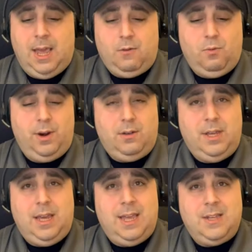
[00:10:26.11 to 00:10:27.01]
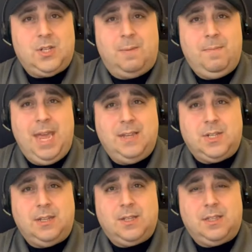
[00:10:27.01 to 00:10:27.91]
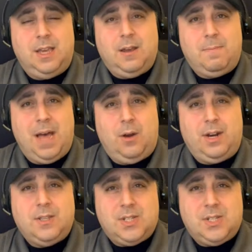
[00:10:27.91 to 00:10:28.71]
It really is amazing to think about it.